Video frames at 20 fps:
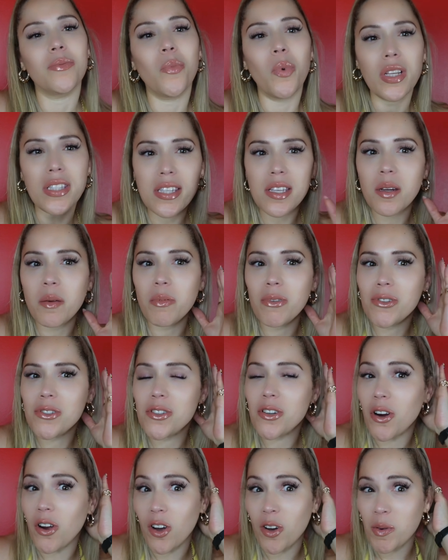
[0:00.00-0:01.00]
Once an
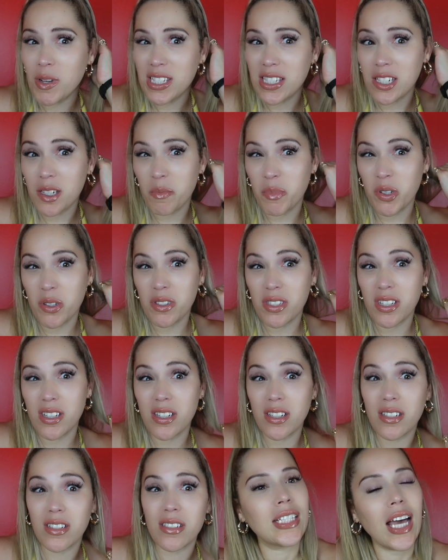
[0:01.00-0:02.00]
abuser, always an abuser?
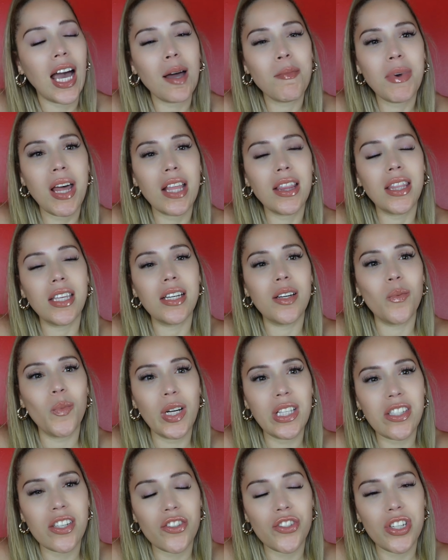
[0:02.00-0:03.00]
I'm not the
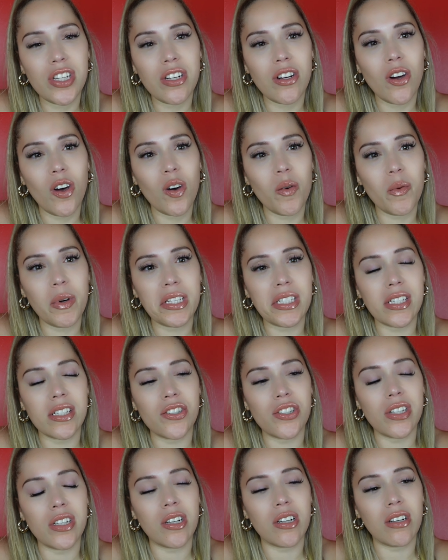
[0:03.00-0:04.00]
once a cheater, always a
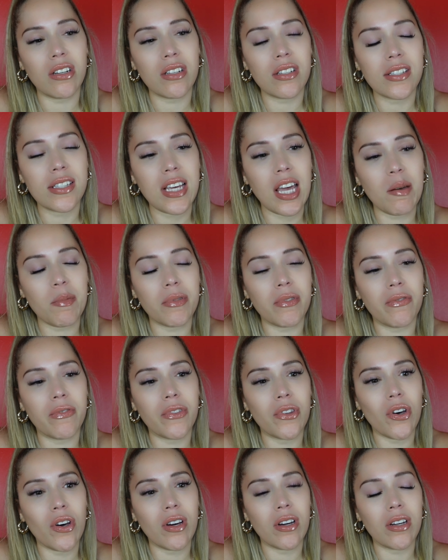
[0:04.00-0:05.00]
cheater type of
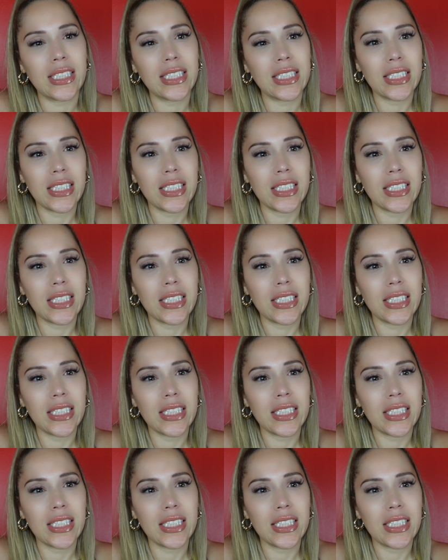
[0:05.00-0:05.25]
thought.